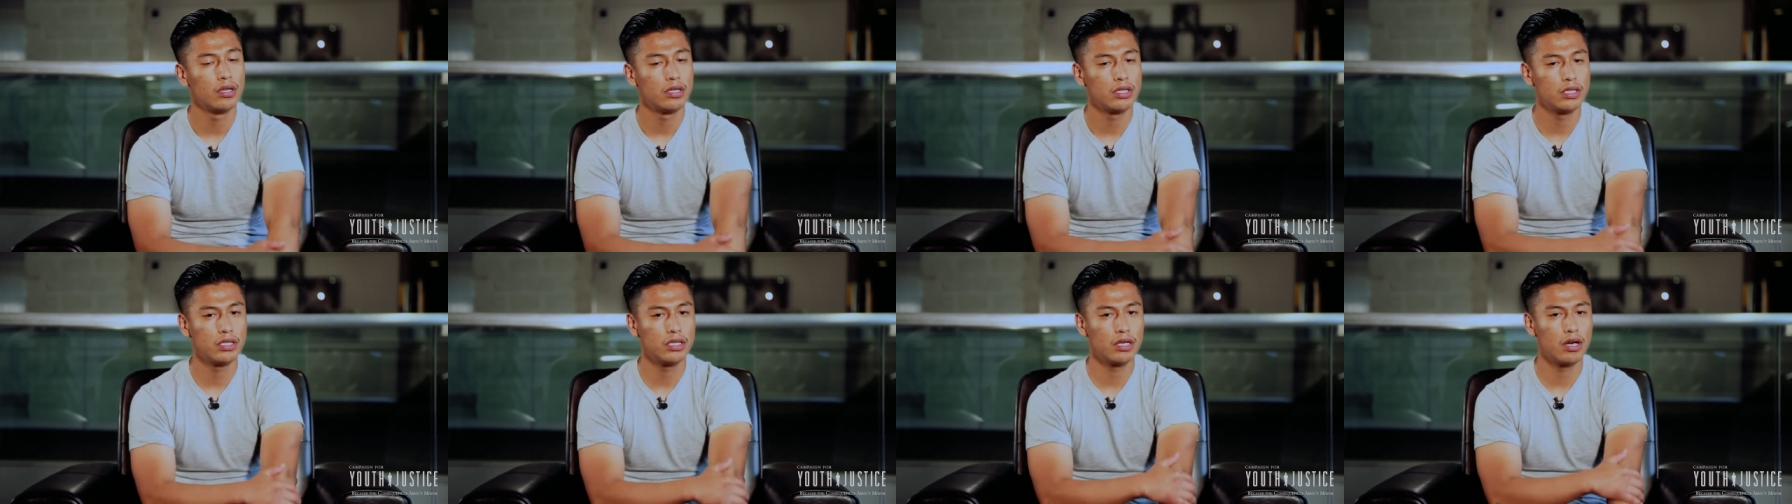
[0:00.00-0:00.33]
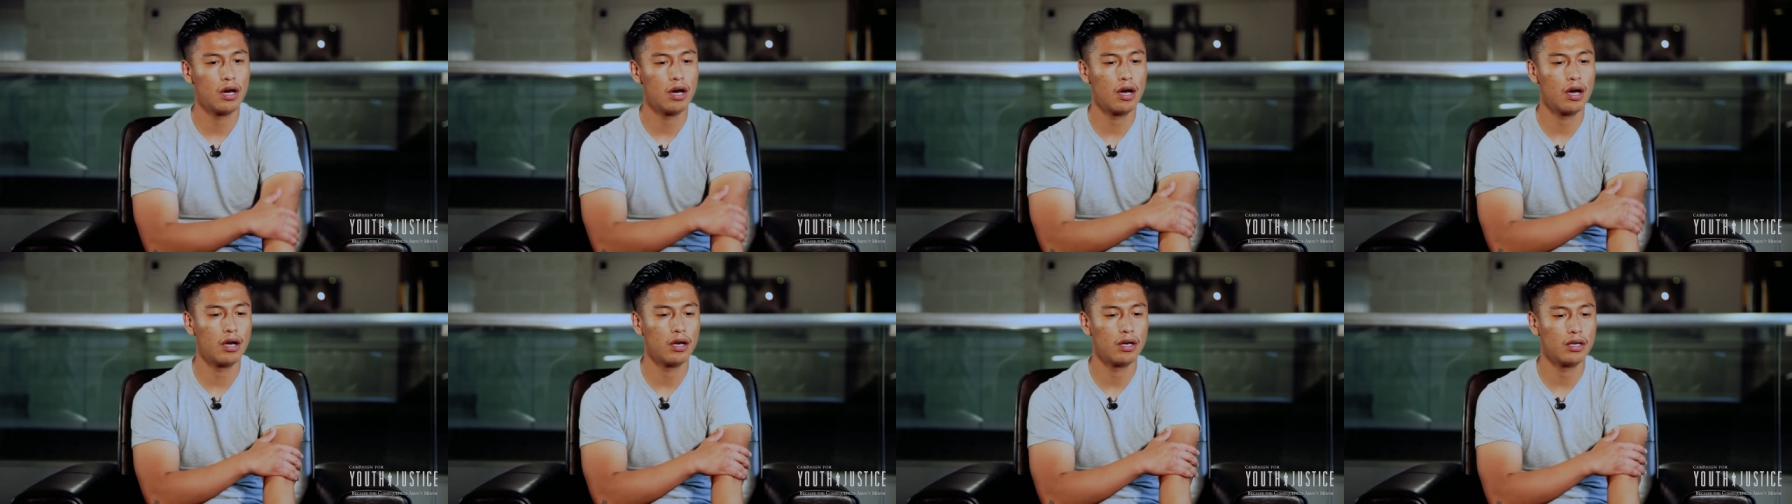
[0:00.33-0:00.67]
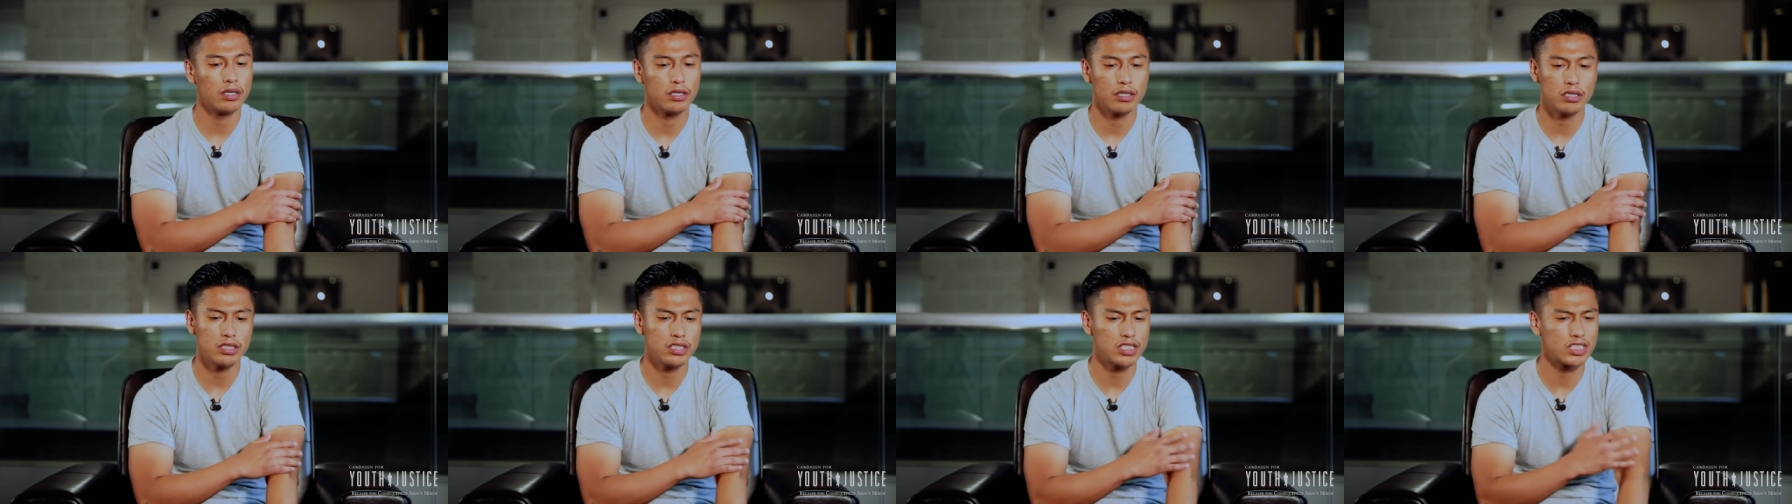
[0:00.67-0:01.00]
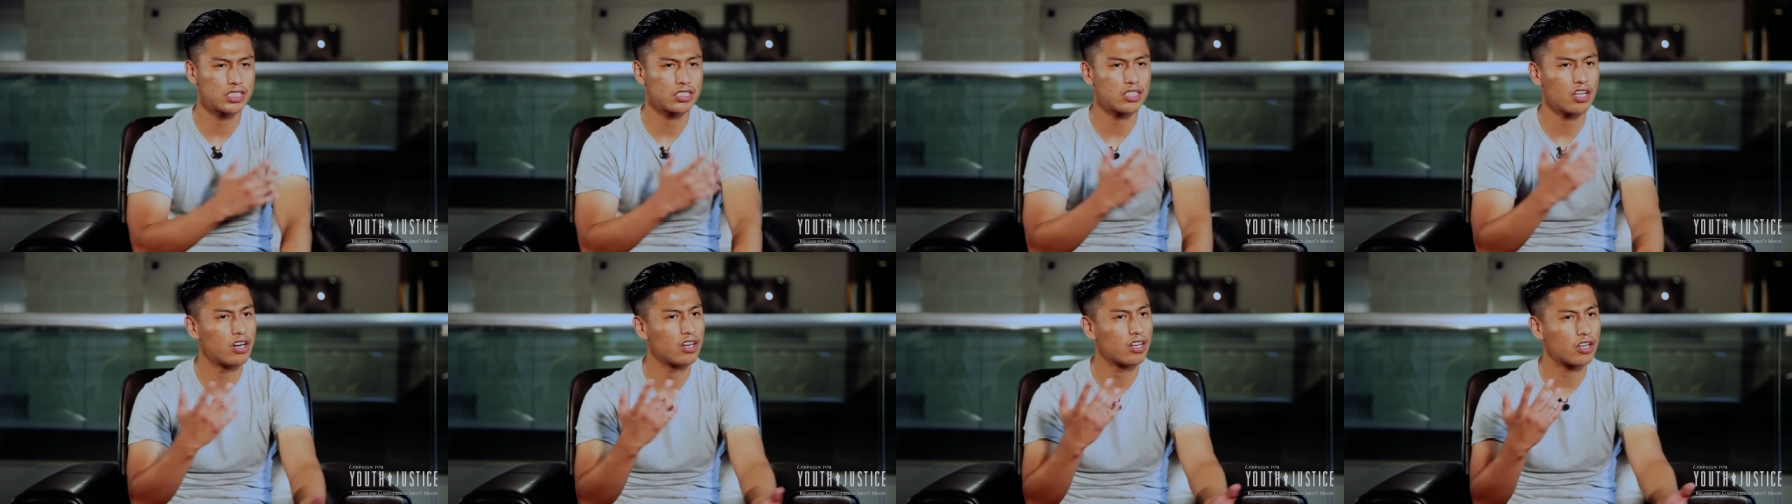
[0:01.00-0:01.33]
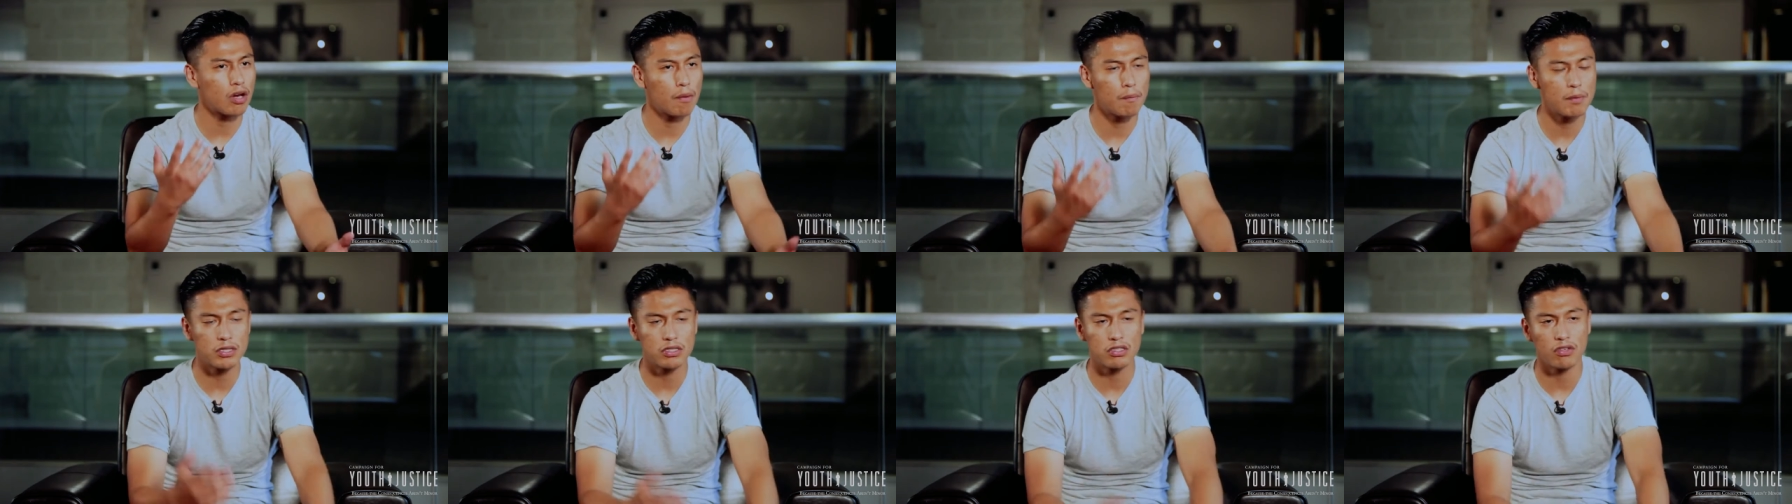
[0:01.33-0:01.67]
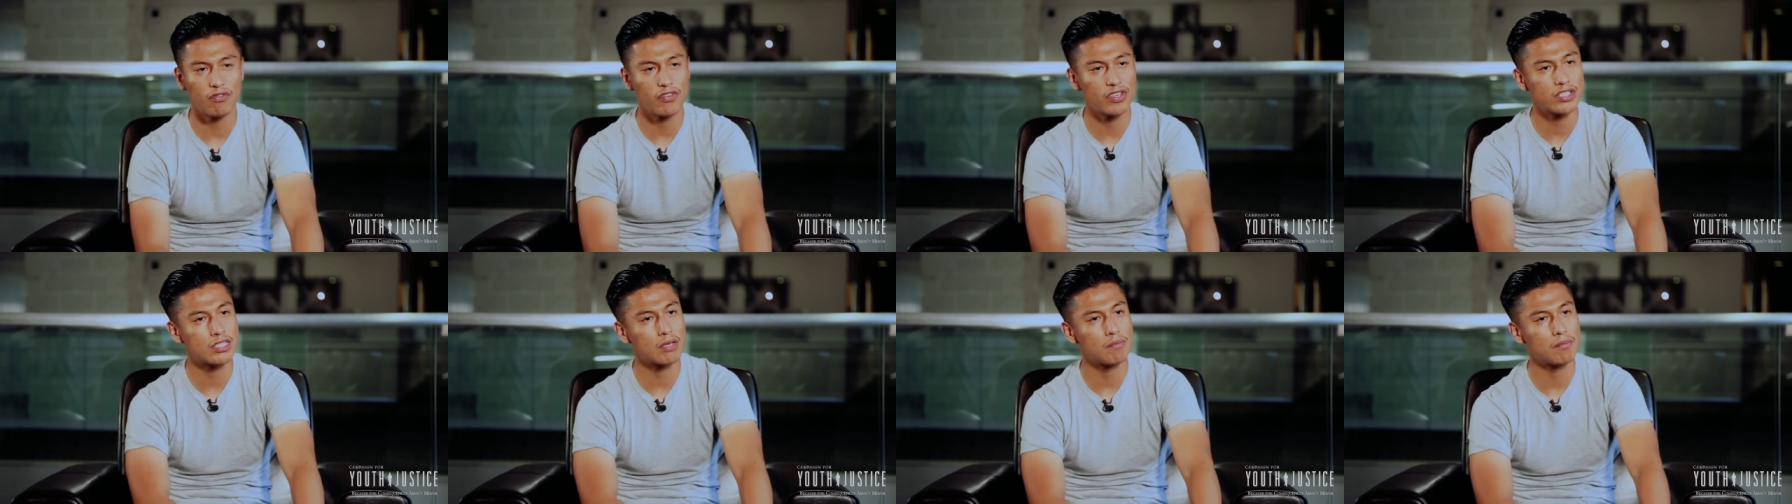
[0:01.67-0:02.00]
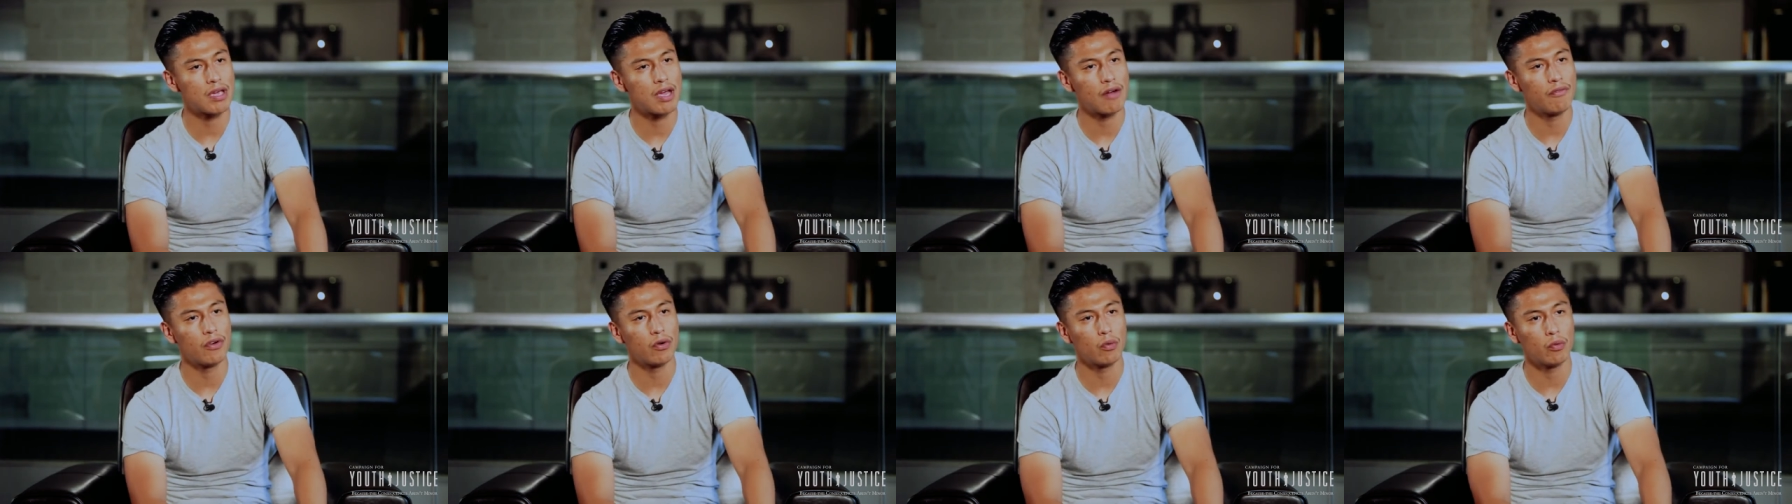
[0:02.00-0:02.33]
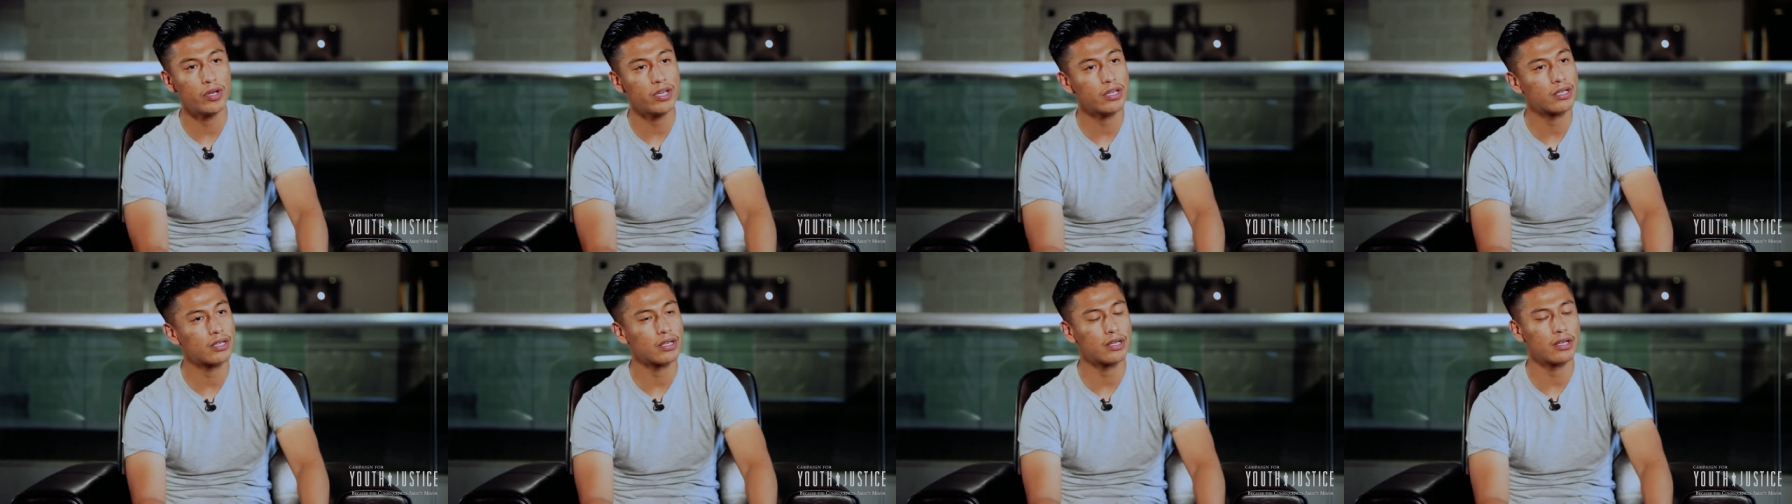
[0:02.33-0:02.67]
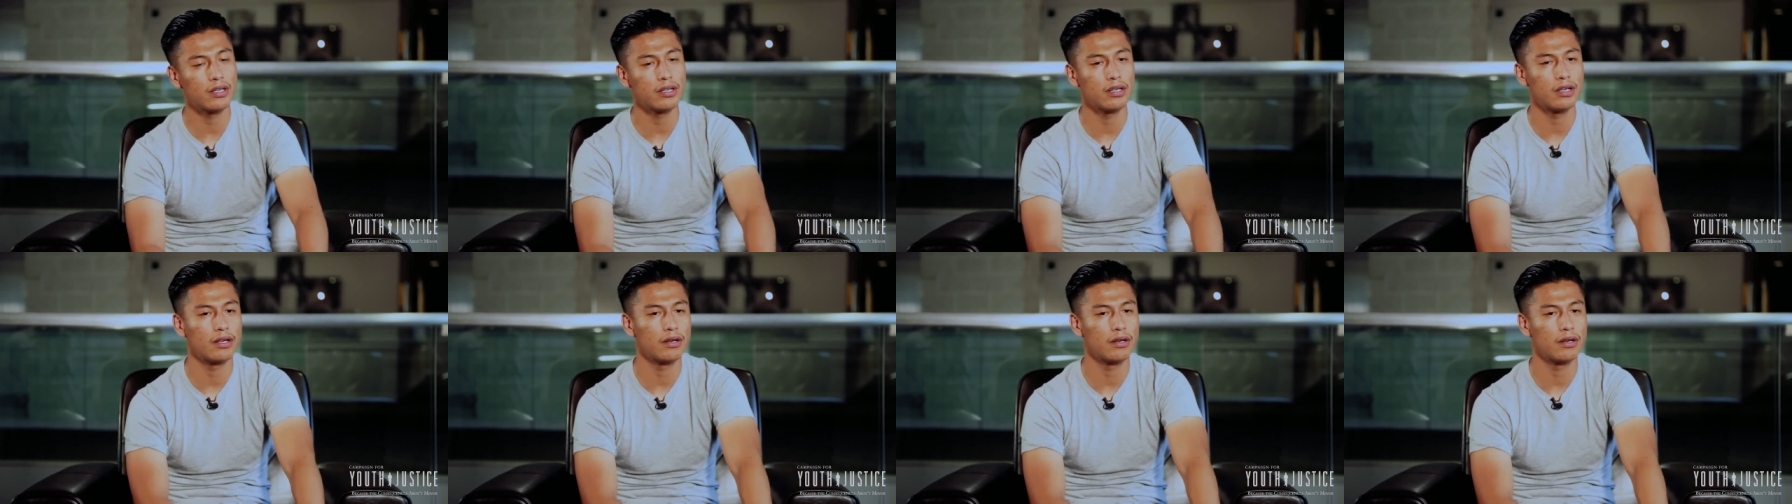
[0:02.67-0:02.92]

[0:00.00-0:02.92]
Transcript: he uh, he just started coming to visit me every weekend.